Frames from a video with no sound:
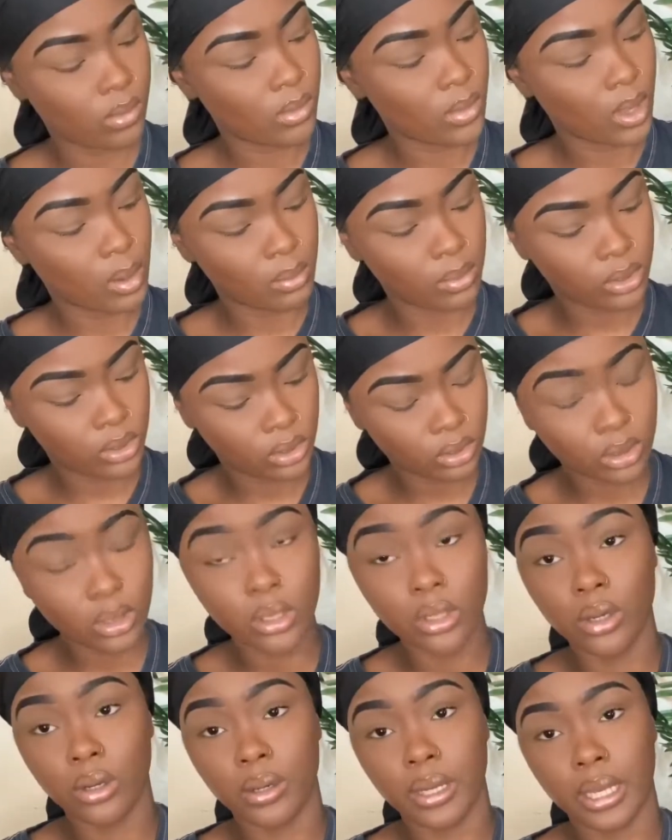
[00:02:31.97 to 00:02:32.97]
but you could
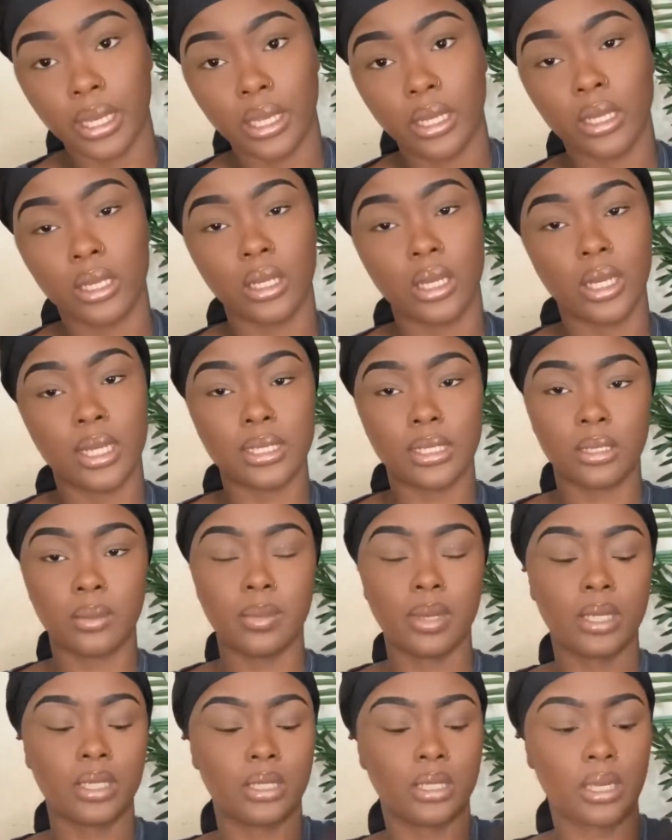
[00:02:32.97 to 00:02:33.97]
go ahead and
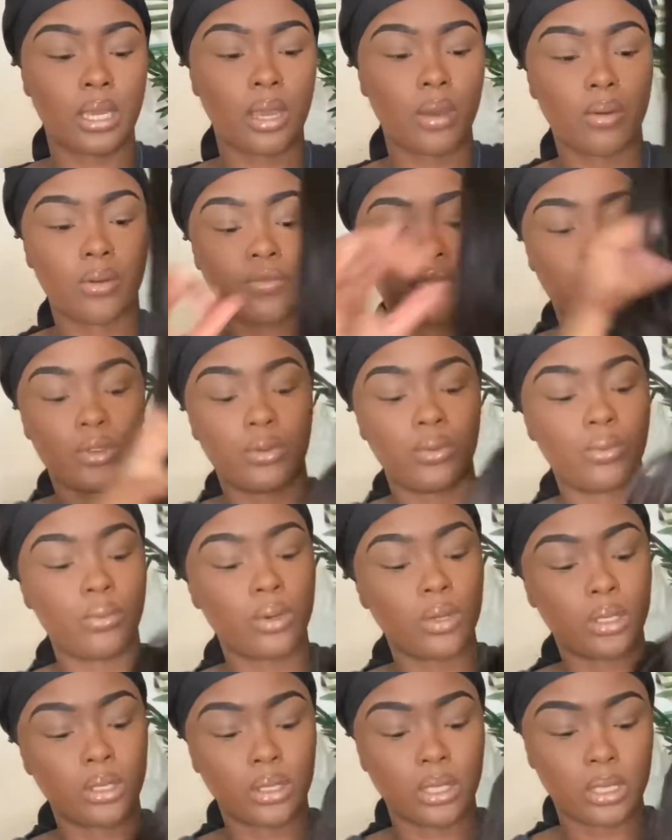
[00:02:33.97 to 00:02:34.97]
customize it however you
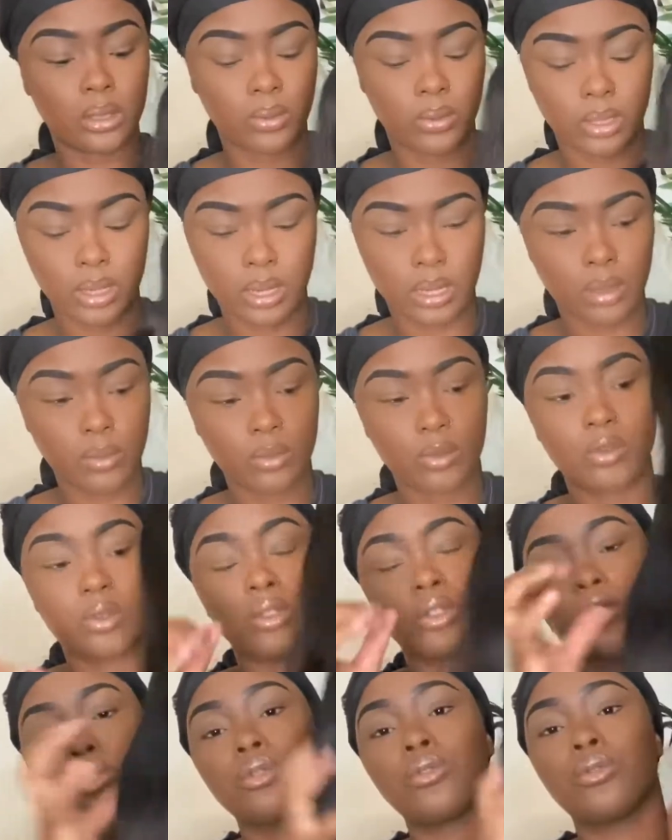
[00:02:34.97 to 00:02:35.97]
want. That's what I'm going
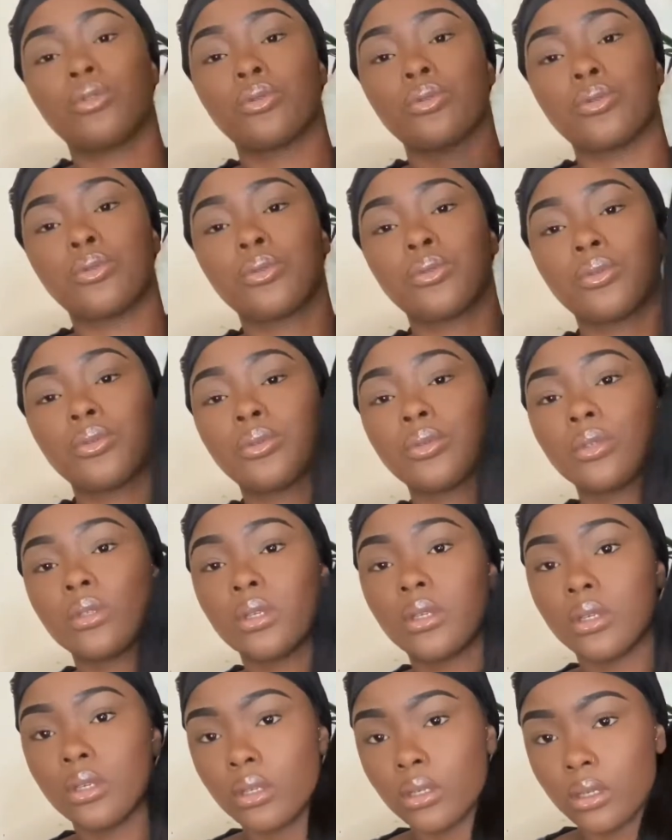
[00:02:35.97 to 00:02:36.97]
to do.
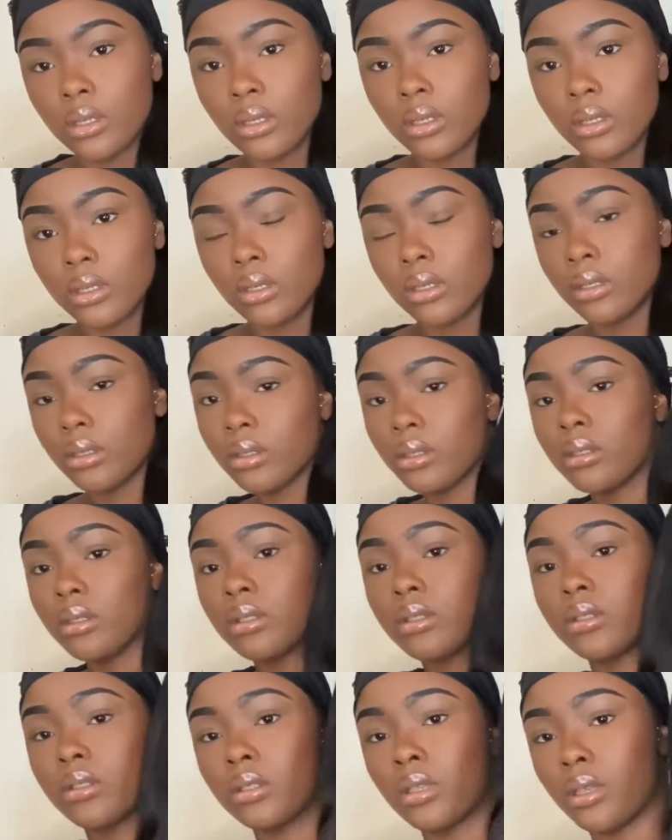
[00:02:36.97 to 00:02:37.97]

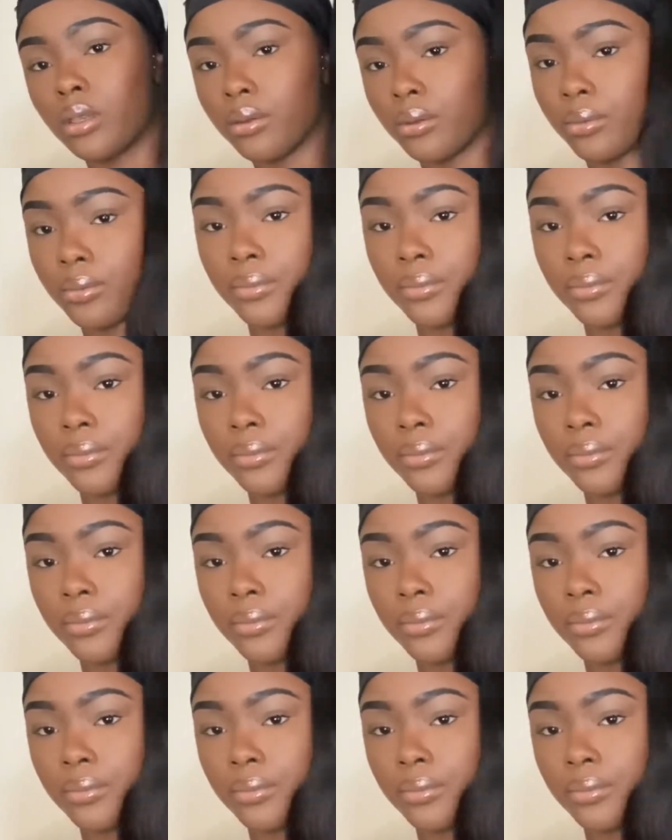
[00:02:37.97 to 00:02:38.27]
It's cute.